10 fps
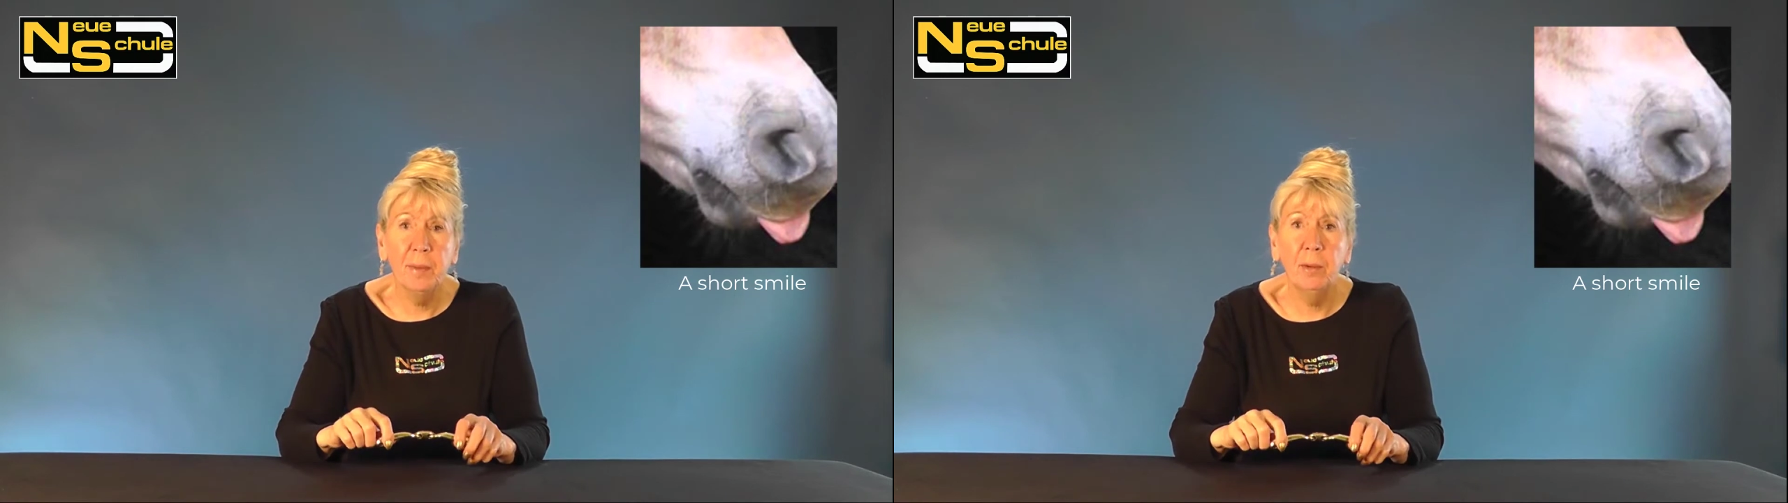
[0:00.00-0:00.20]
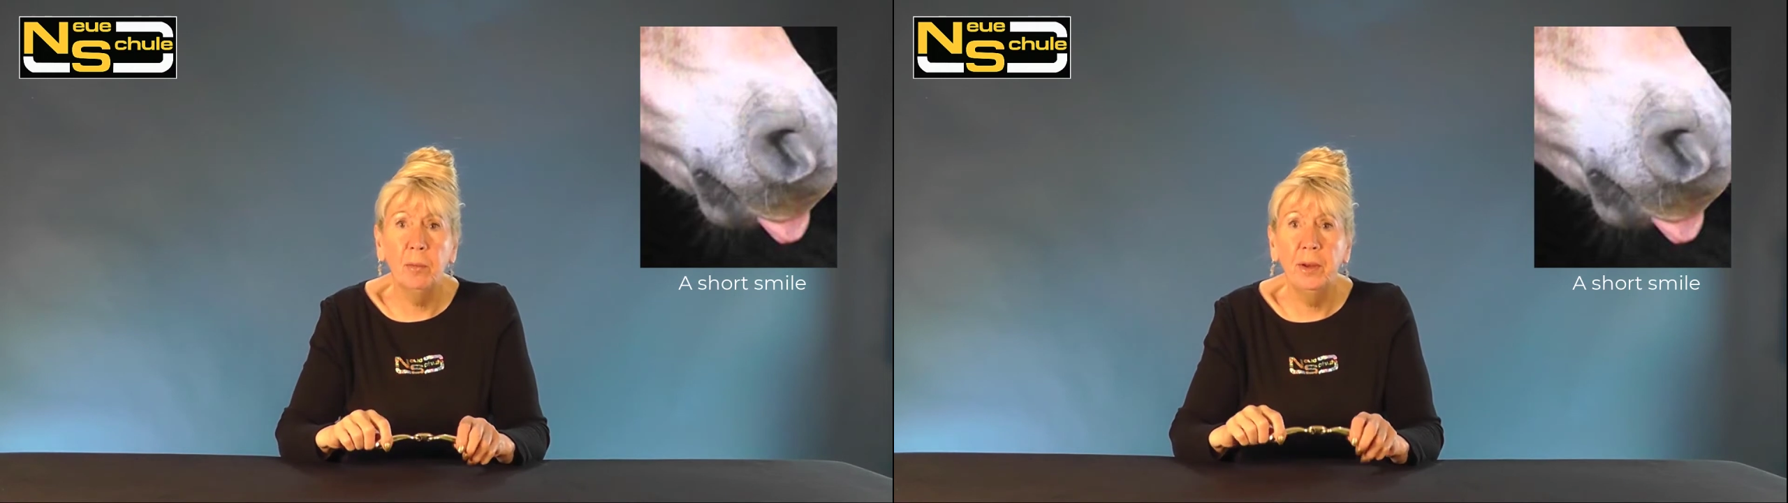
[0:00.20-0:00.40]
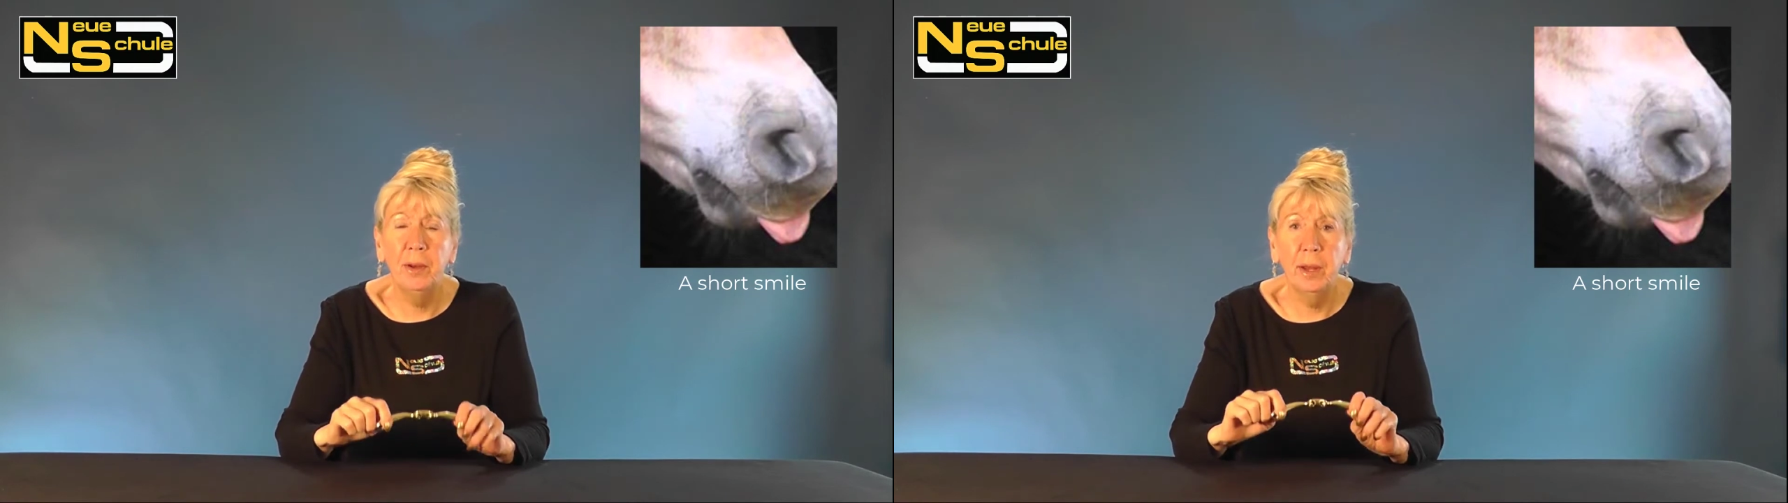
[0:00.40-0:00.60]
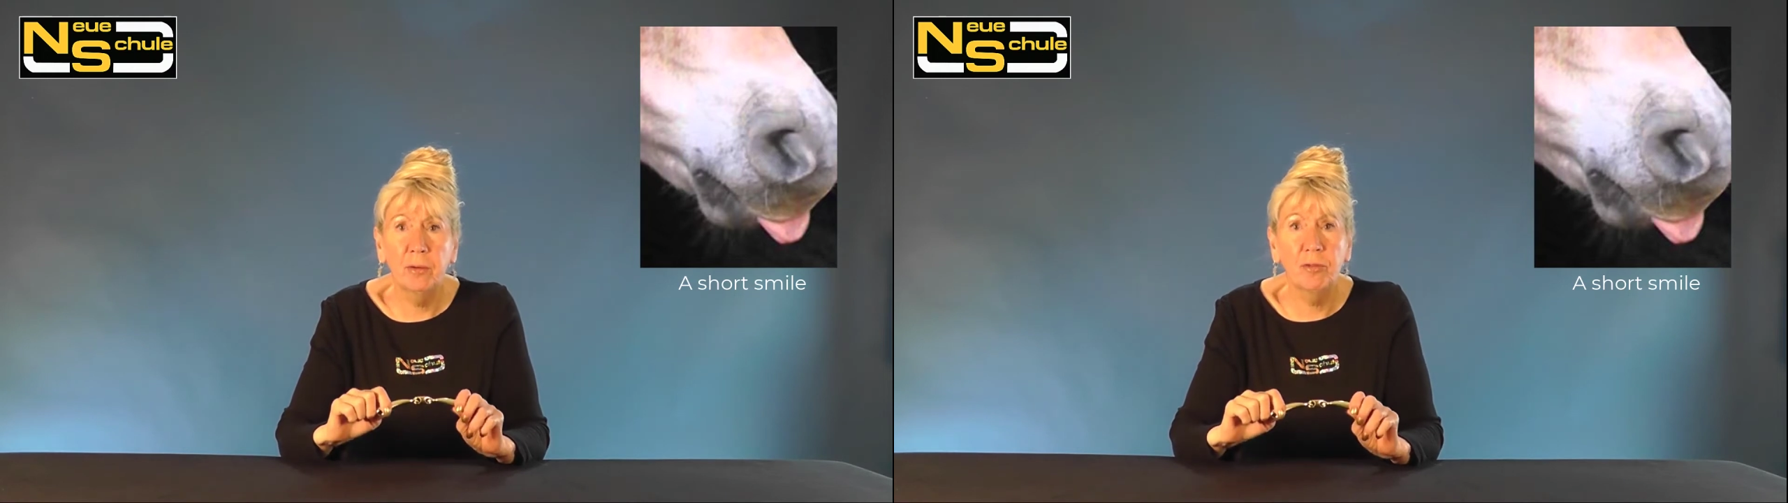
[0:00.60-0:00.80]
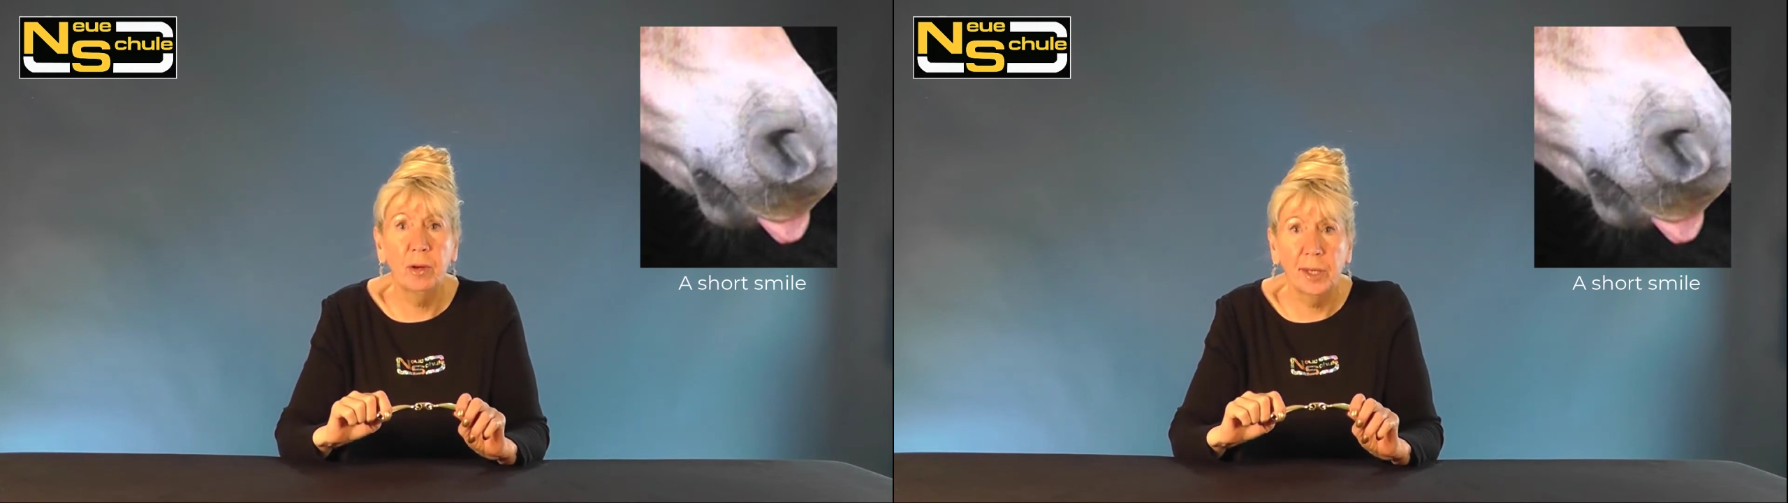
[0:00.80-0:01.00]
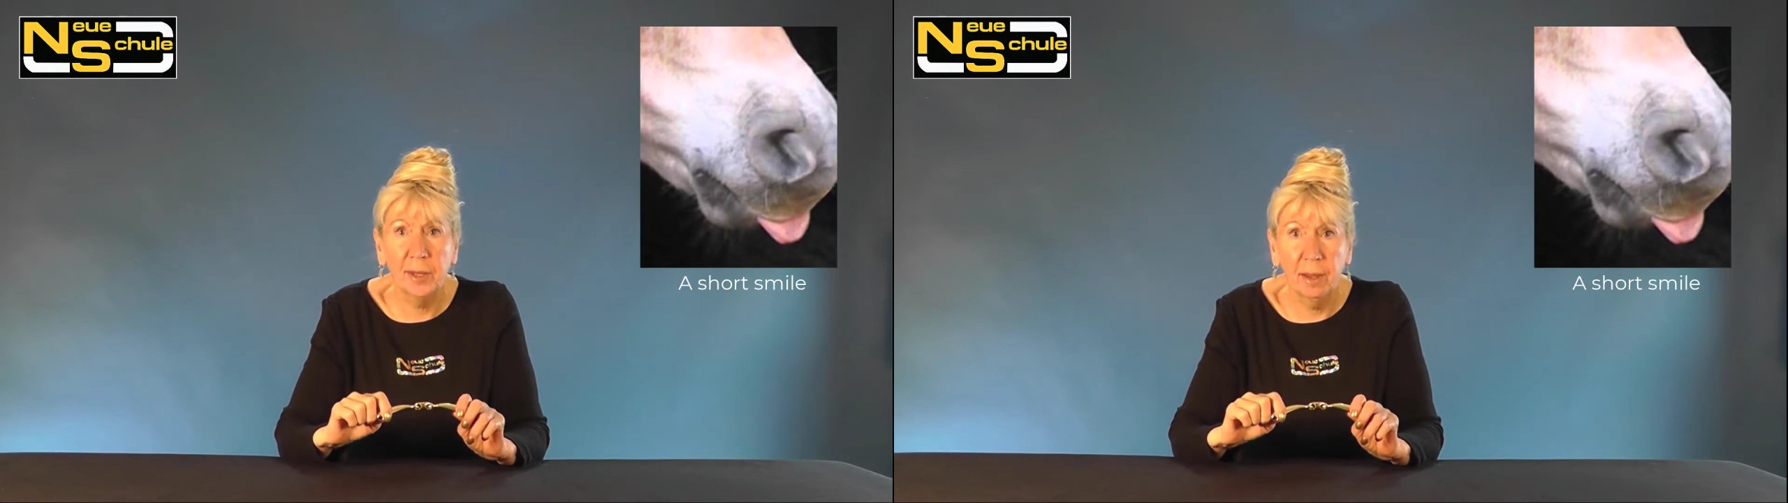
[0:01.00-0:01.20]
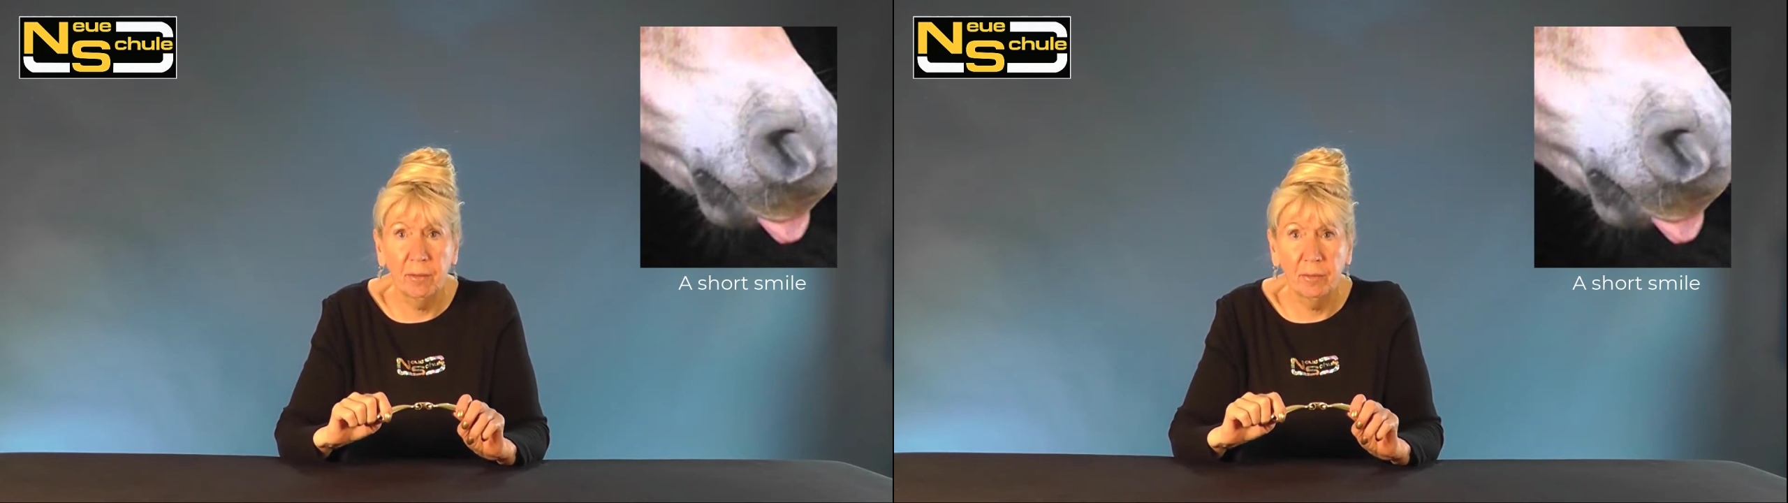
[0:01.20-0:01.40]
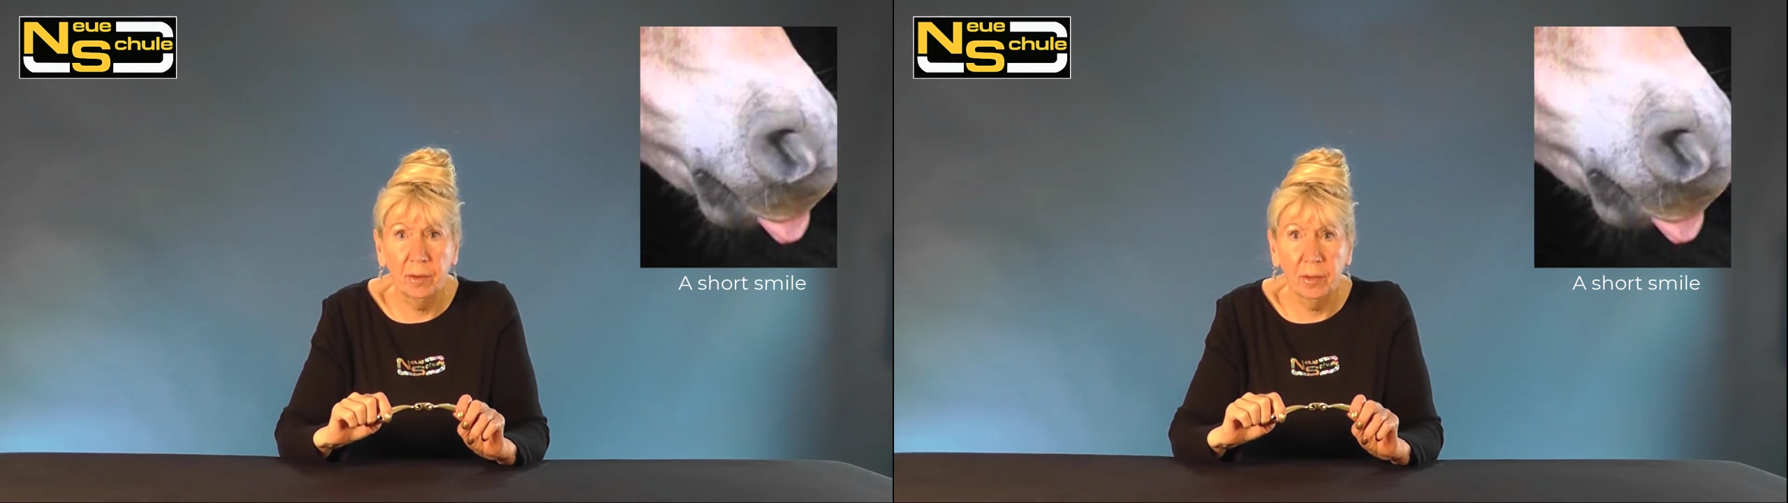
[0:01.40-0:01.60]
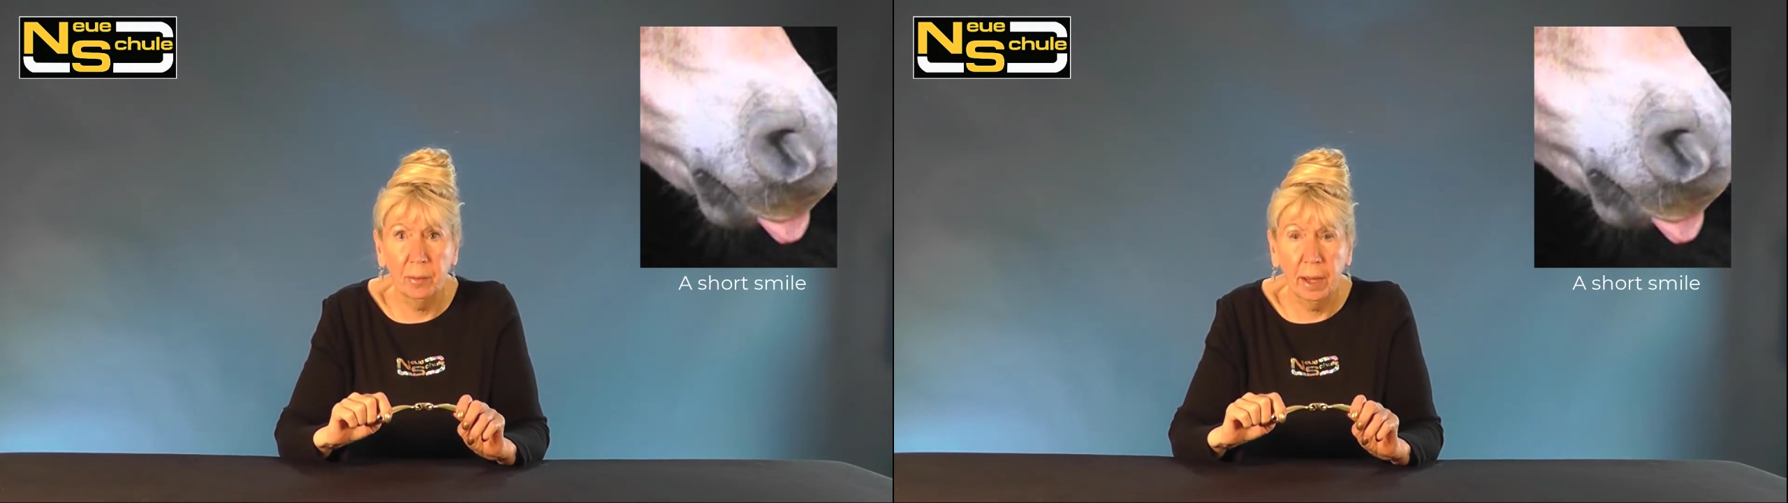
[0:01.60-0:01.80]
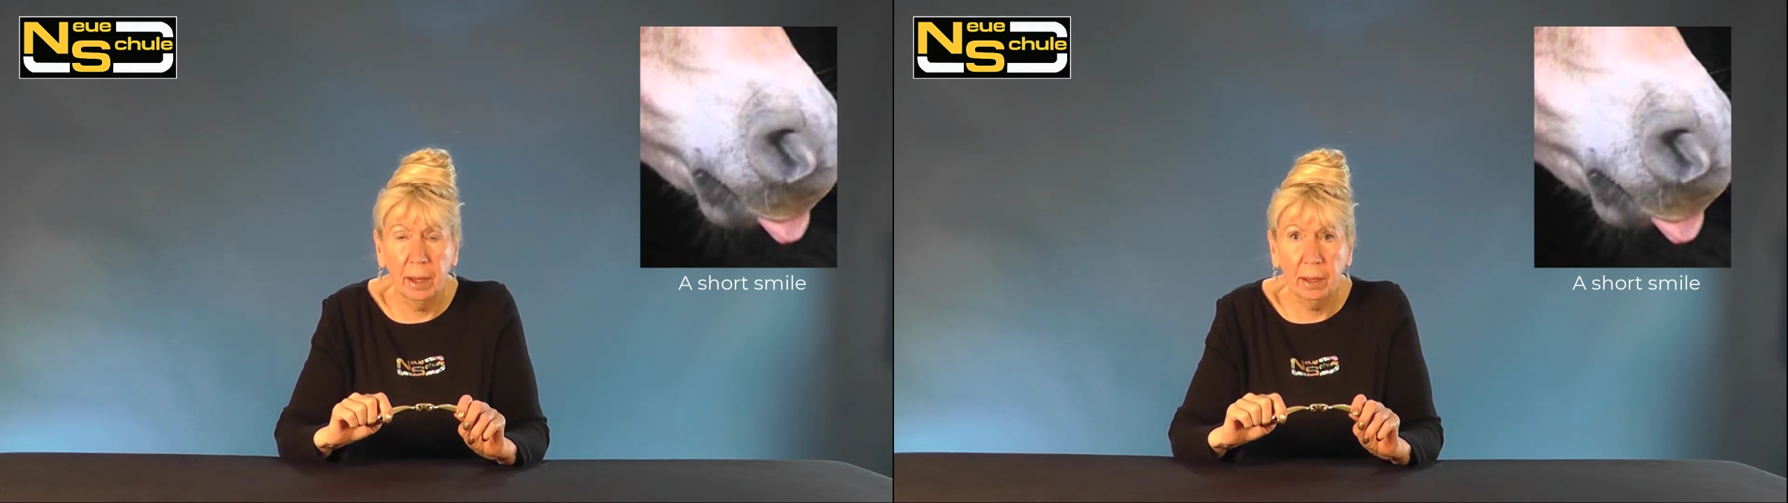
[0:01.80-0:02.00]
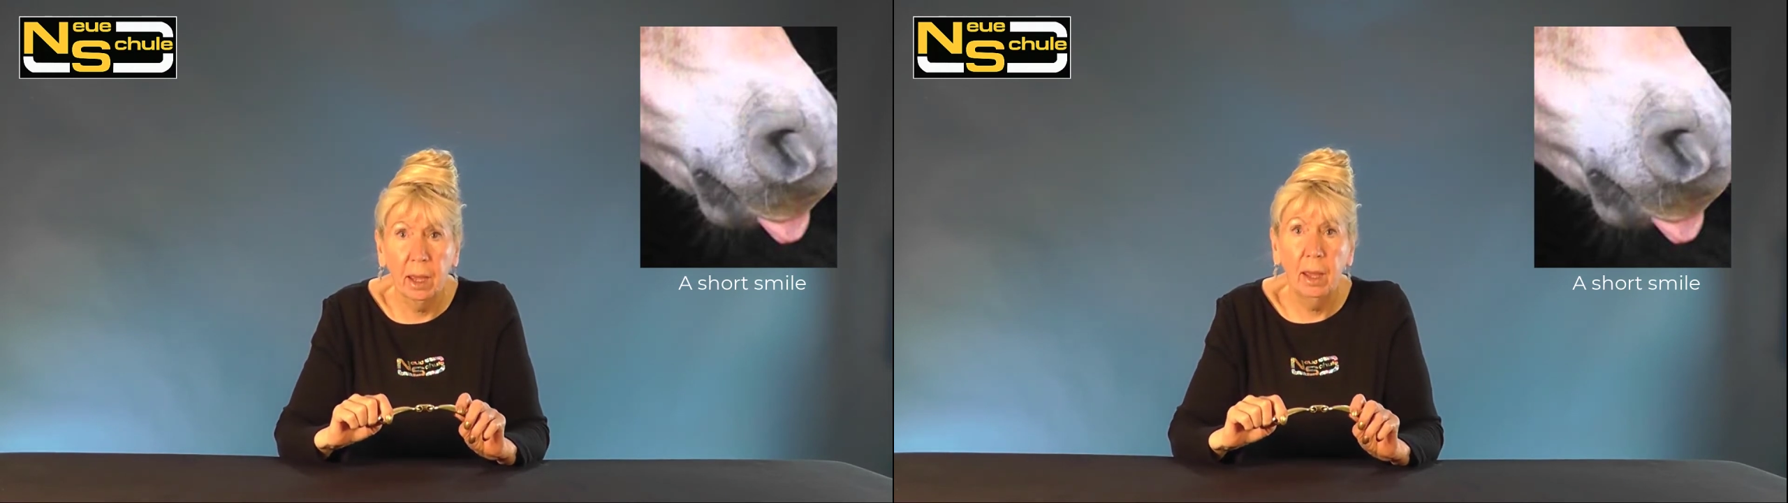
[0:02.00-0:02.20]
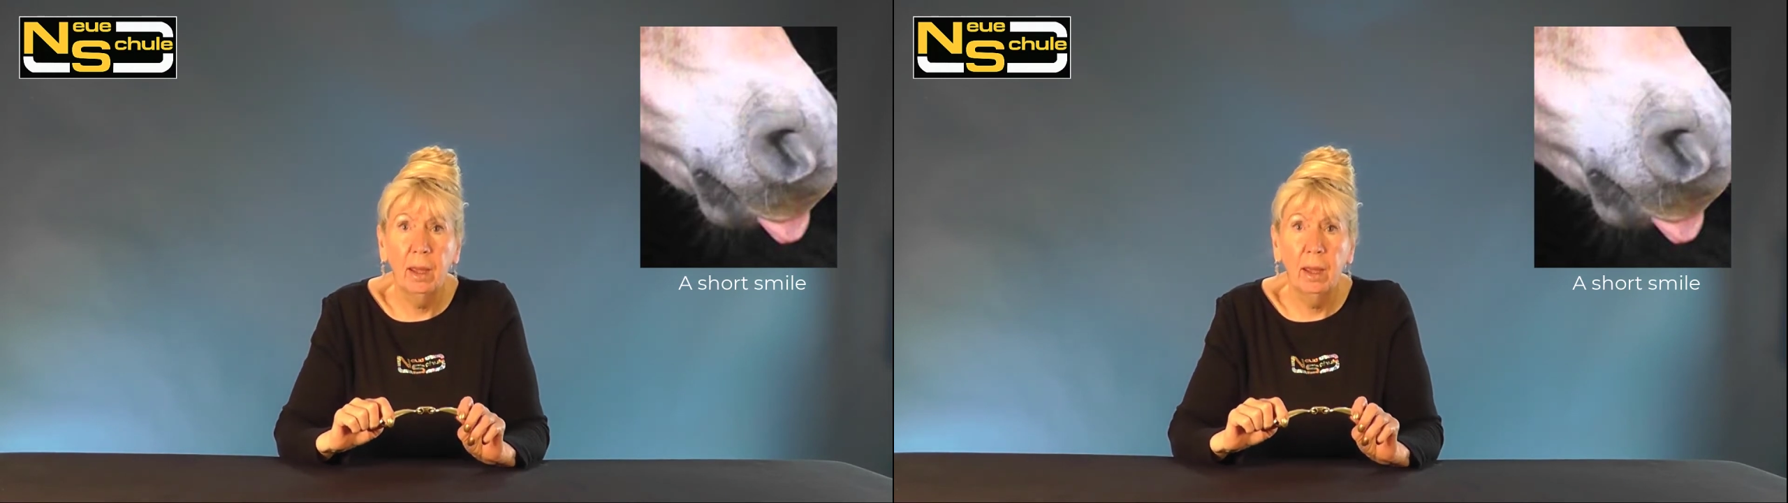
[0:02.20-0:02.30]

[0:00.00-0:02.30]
the bit will naturally stay further back,